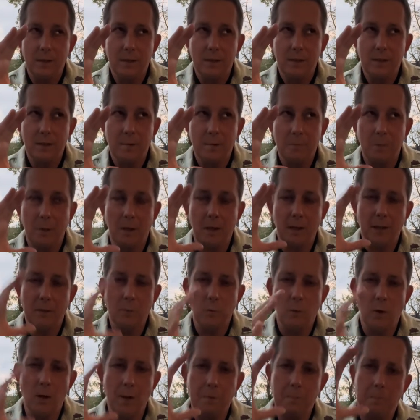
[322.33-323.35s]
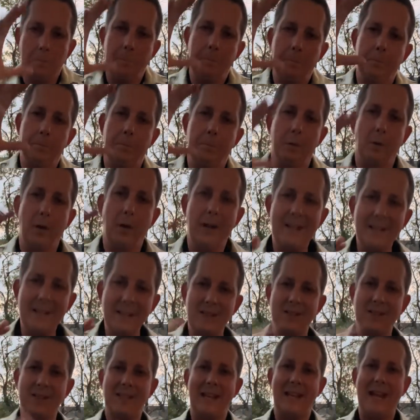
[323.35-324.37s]
but what
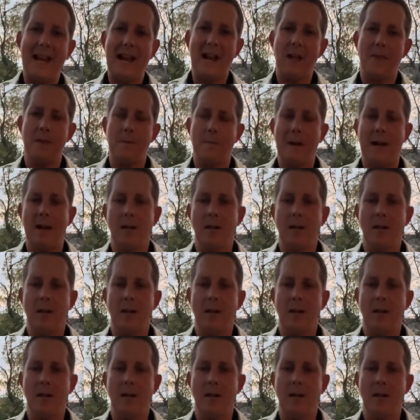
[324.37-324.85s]
brings down the